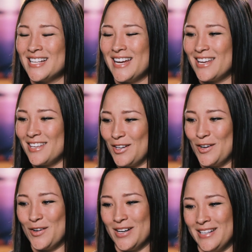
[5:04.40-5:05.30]
like, you
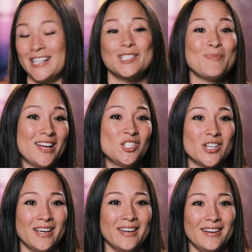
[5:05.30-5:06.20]
know, an
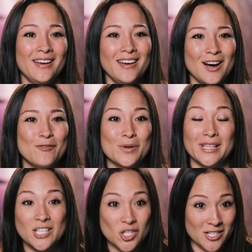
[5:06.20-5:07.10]
expansion of
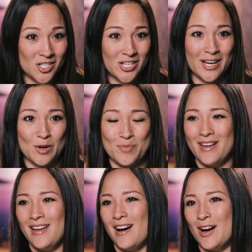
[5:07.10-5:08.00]
relationship,
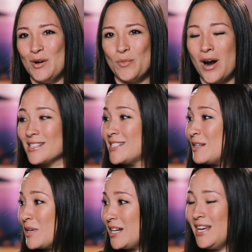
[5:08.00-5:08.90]

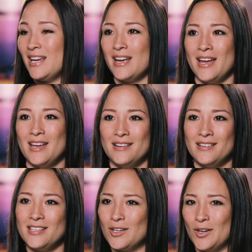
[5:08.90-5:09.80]
proximity,
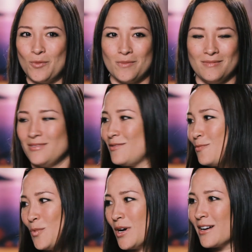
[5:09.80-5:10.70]
and you know,
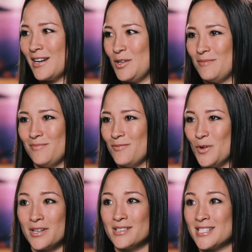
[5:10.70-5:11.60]

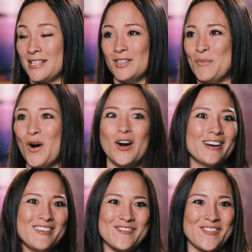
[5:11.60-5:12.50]
we're still a
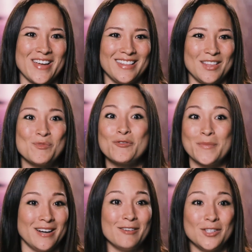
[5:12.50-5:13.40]
part of the
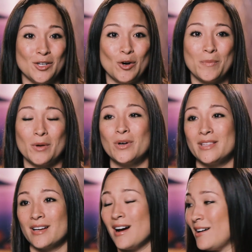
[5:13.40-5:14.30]
movement of New Hope and
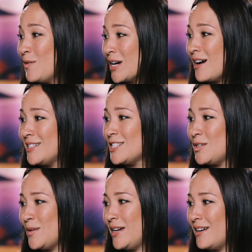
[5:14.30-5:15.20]
what God's
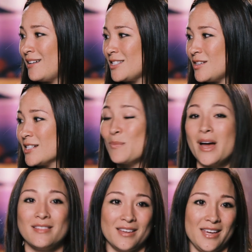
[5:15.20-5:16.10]
doing to
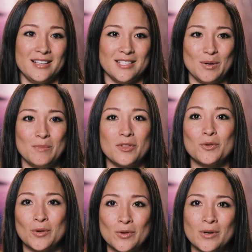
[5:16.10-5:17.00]
expand the kingdom
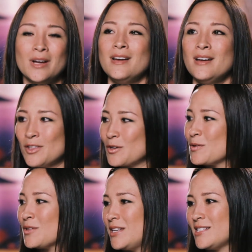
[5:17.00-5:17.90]
through
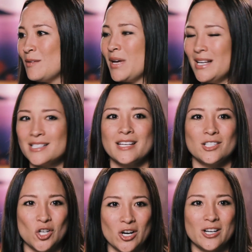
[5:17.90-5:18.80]
this
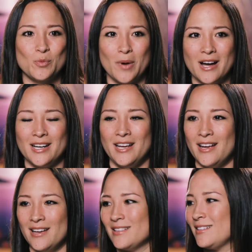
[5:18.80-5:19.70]
amazing church
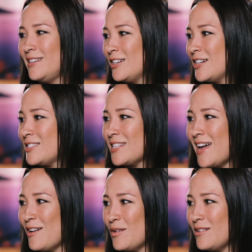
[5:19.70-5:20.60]
body and the leaders
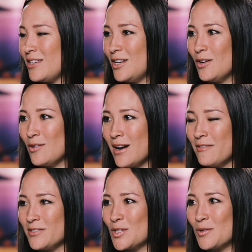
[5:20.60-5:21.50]
that, you know,
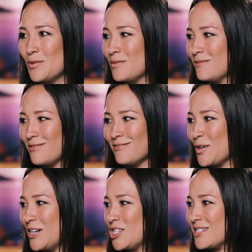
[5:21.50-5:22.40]
have so
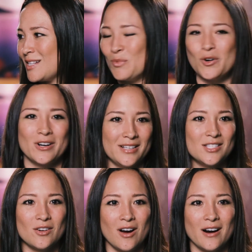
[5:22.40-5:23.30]
graciously poured
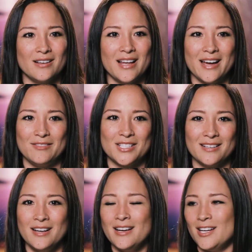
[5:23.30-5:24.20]
into our lives.
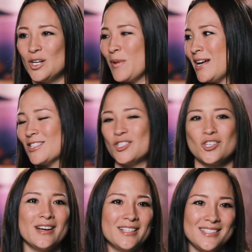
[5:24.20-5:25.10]
And you know, Pastor
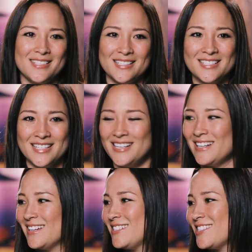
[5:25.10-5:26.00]
John and Cindy and